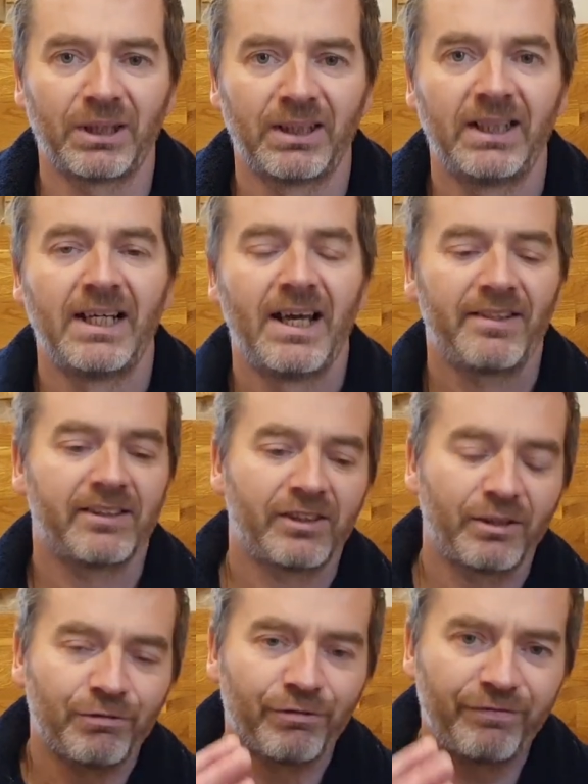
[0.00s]
There's no
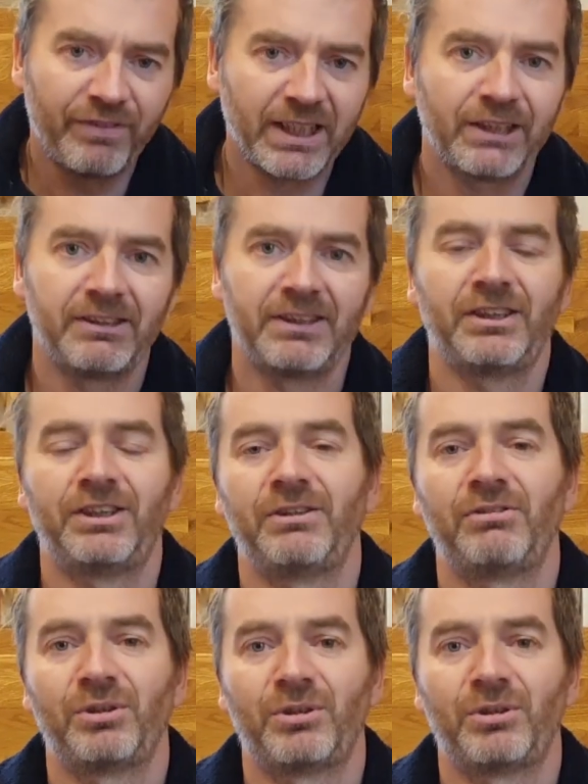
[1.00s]
filler in the tutorial.